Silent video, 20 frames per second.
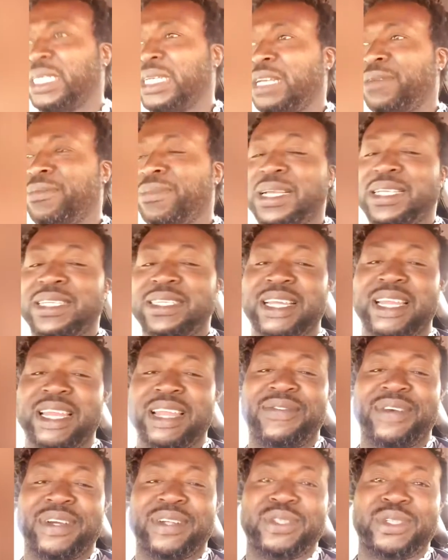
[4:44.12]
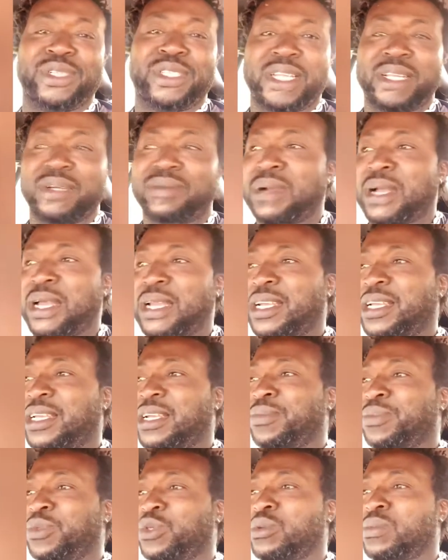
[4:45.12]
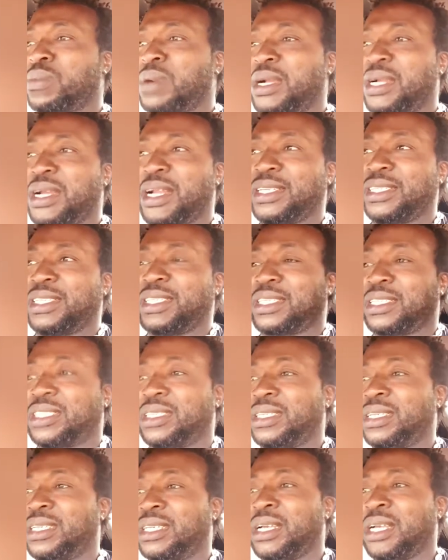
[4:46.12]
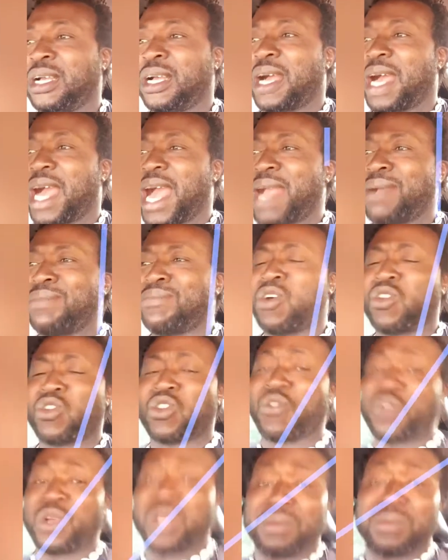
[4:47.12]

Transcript: If I didn't let you see, we're in your group, we're resisting. Who's over?